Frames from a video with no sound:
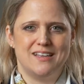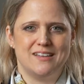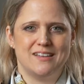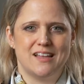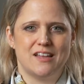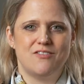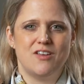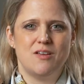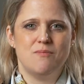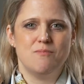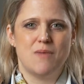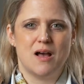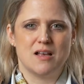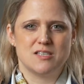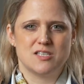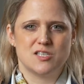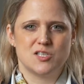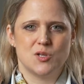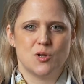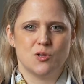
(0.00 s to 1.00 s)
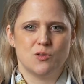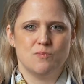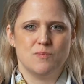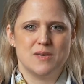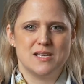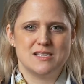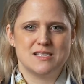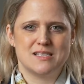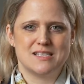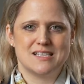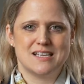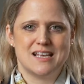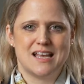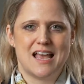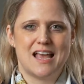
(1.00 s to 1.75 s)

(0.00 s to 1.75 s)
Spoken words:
that we must not miss,